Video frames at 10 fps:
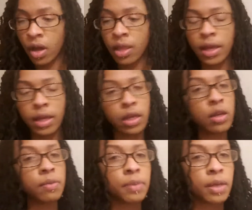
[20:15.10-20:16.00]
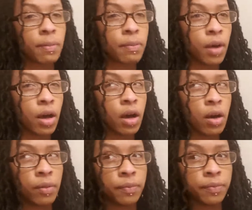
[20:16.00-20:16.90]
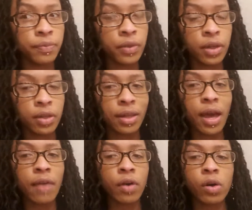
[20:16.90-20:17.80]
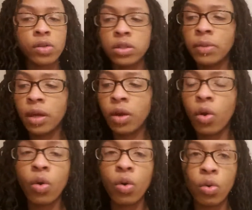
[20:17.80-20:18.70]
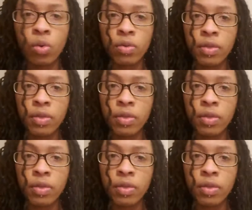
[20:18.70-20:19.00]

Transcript: Like it could be they have an ultimate goal